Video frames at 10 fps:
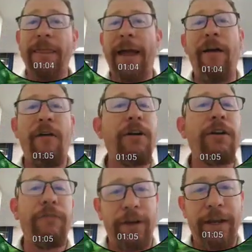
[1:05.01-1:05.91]
that
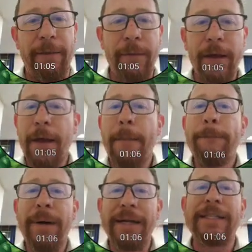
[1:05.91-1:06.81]
hard for him.
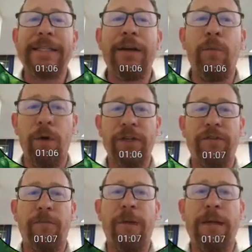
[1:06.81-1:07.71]
But he still works
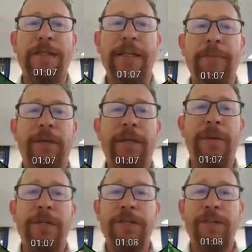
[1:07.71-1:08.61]
for my team,
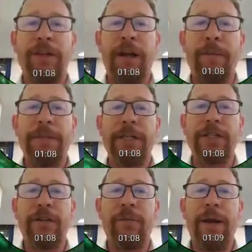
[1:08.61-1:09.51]
especially for the
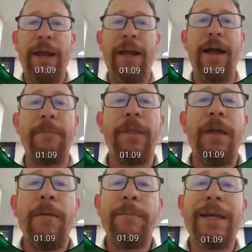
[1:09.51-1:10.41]
composition of what I got,
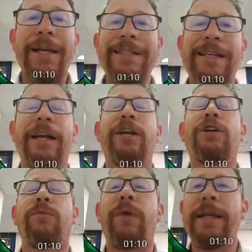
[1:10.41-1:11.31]
because he's got a
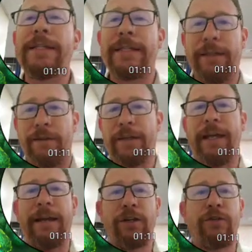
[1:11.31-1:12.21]
great skill
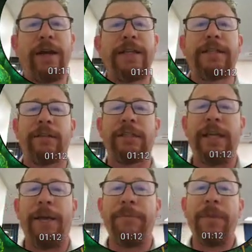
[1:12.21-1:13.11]
kit, a great skill
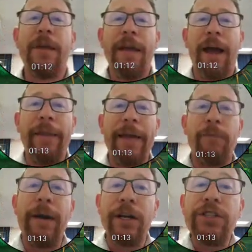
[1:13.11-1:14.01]
set. And
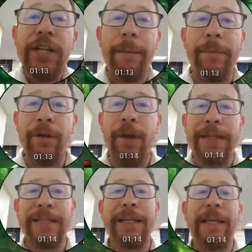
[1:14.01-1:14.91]
that rare champion you're
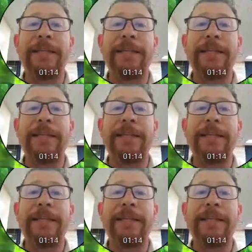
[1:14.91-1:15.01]
asking is